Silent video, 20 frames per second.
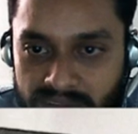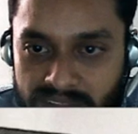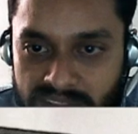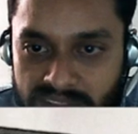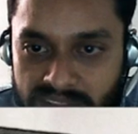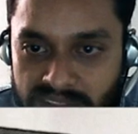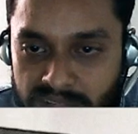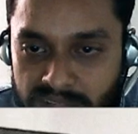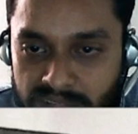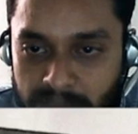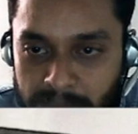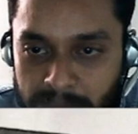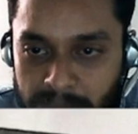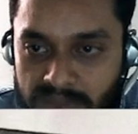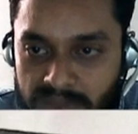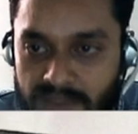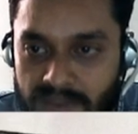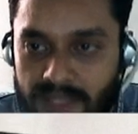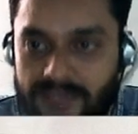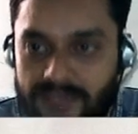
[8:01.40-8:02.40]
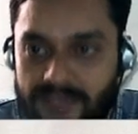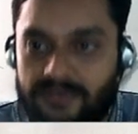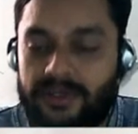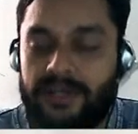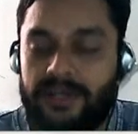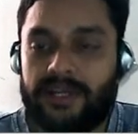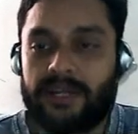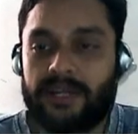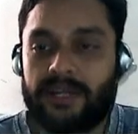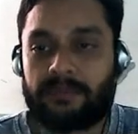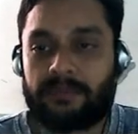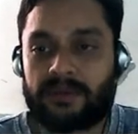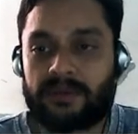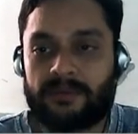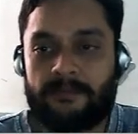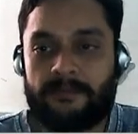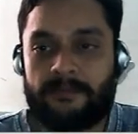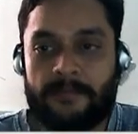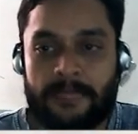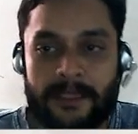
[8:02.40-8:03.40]
this depth, extruded depth.
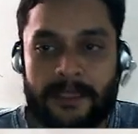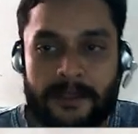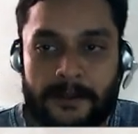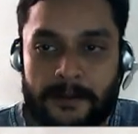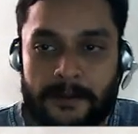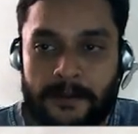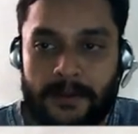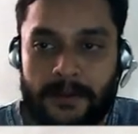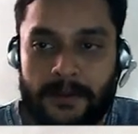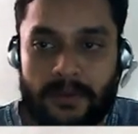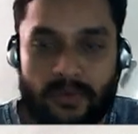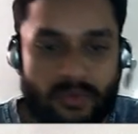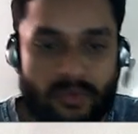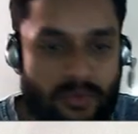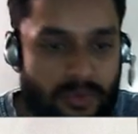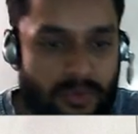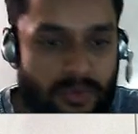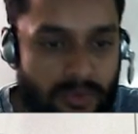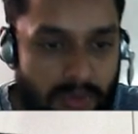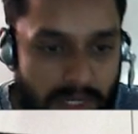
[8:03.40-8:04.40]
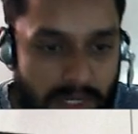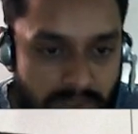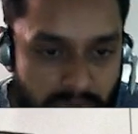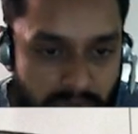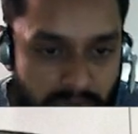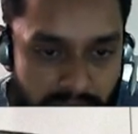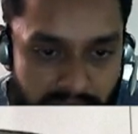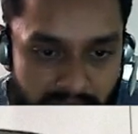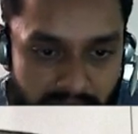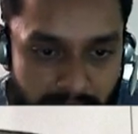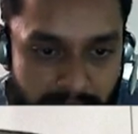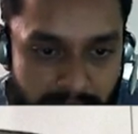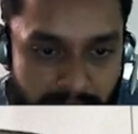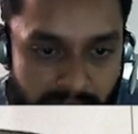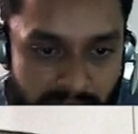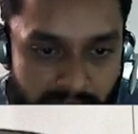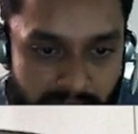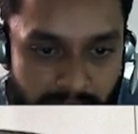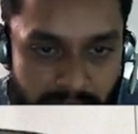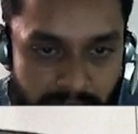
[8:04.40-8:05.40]
So extruded depth
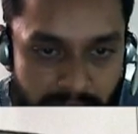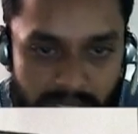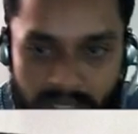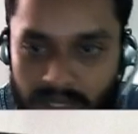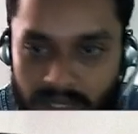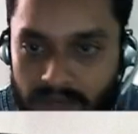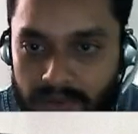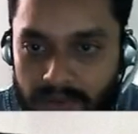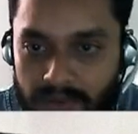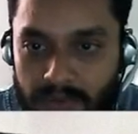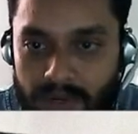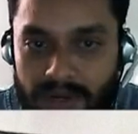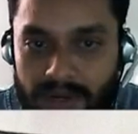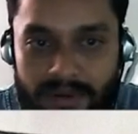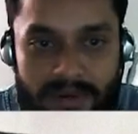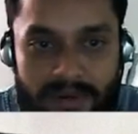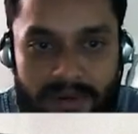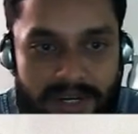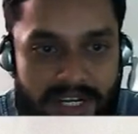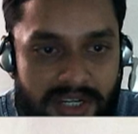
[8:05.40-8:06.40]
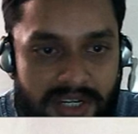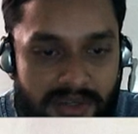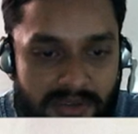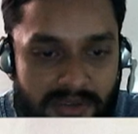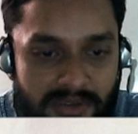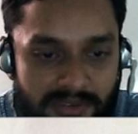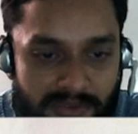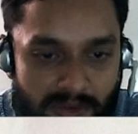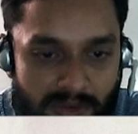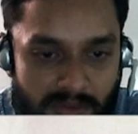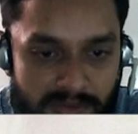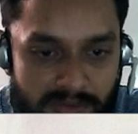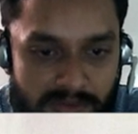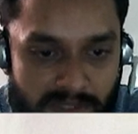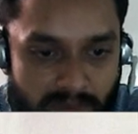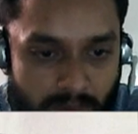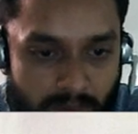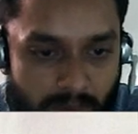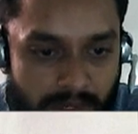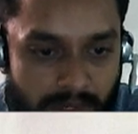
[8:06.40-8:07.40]
will be, you can read it from the
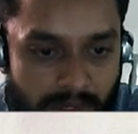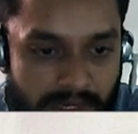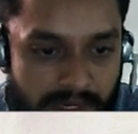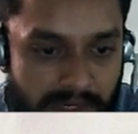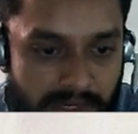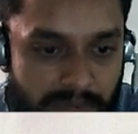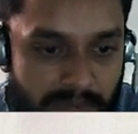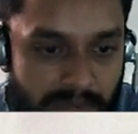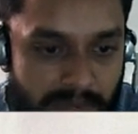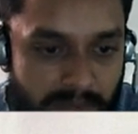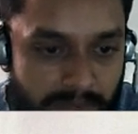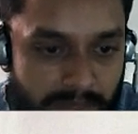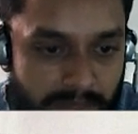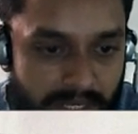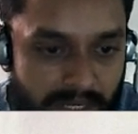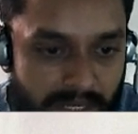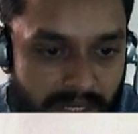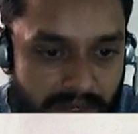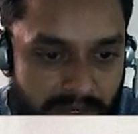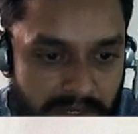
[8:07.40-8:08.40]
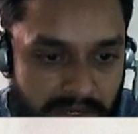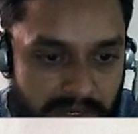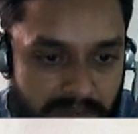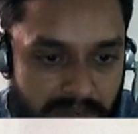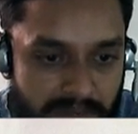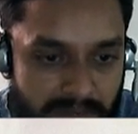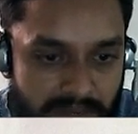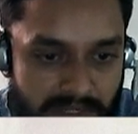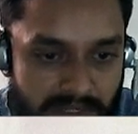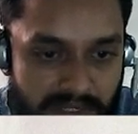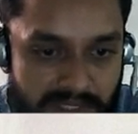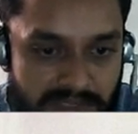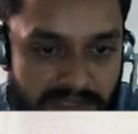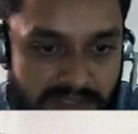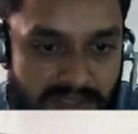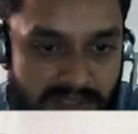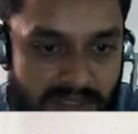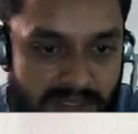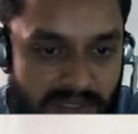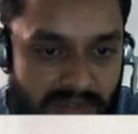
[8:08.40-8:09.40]
drawing, it will be here, it is
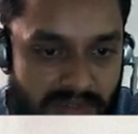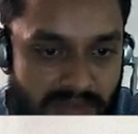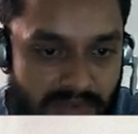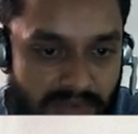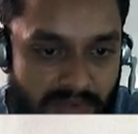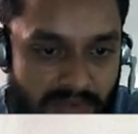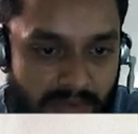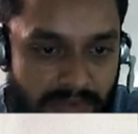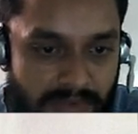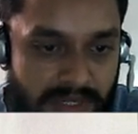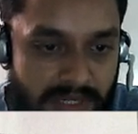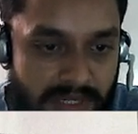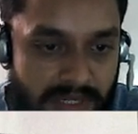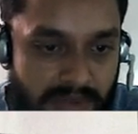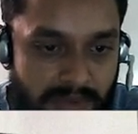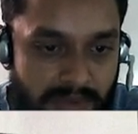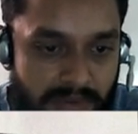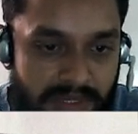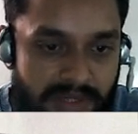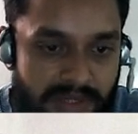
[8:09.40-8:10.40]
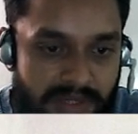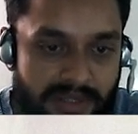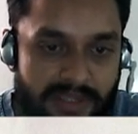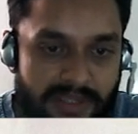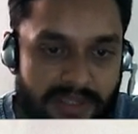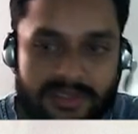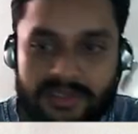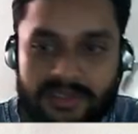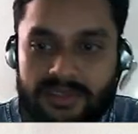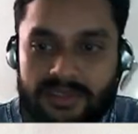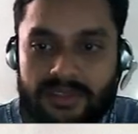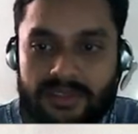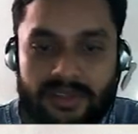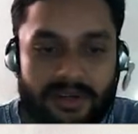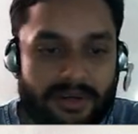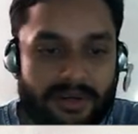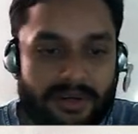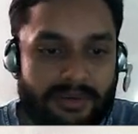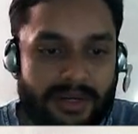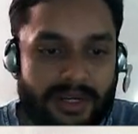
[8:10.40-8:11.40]
from here to here, it is
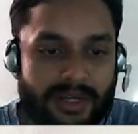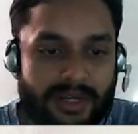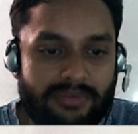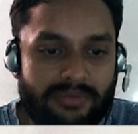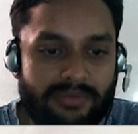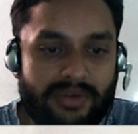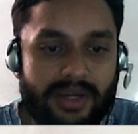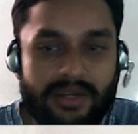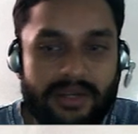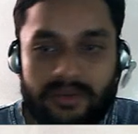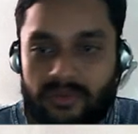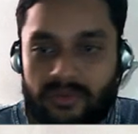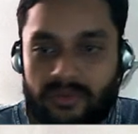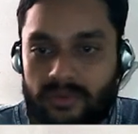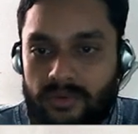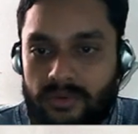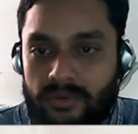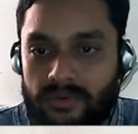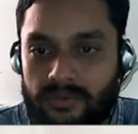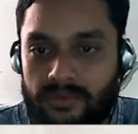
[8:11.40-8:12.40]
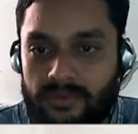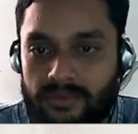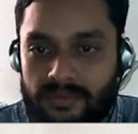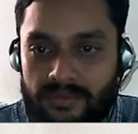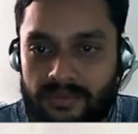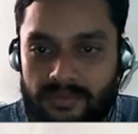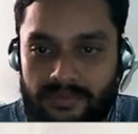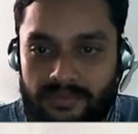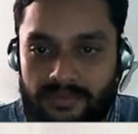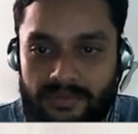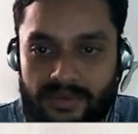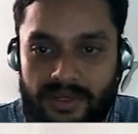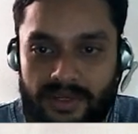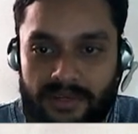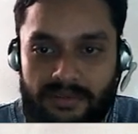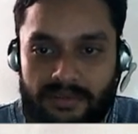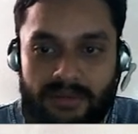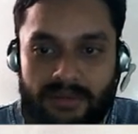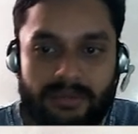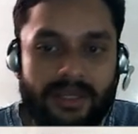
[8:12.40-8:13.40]
25. So it
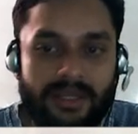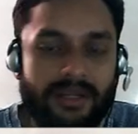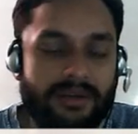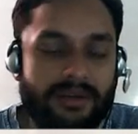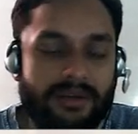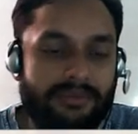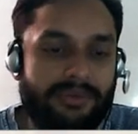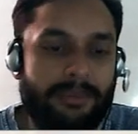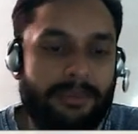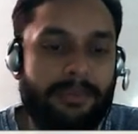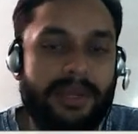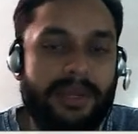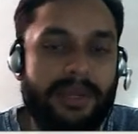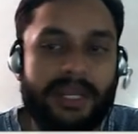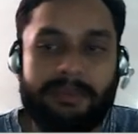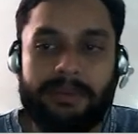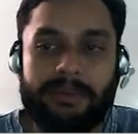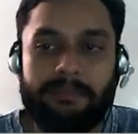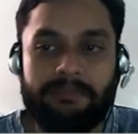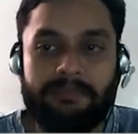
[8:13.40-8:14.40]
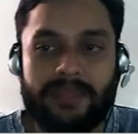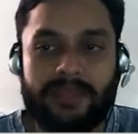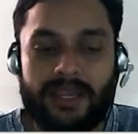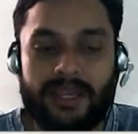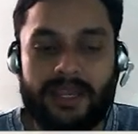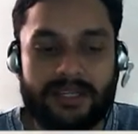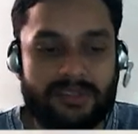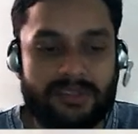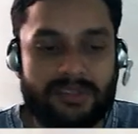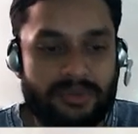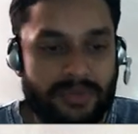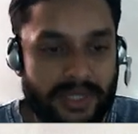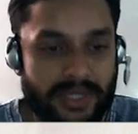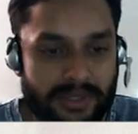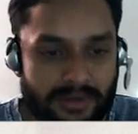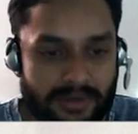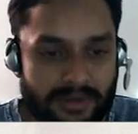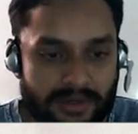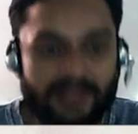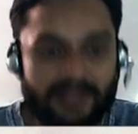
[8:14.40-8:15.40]
will be 50 mm extruded
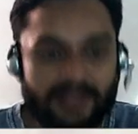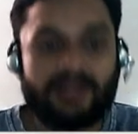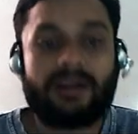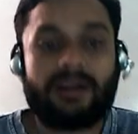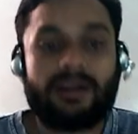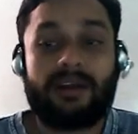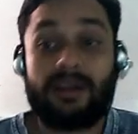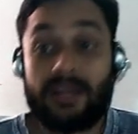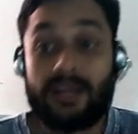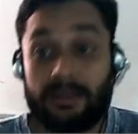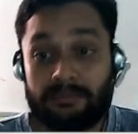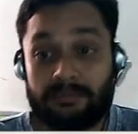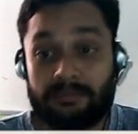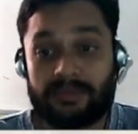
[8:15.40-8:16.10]
depth,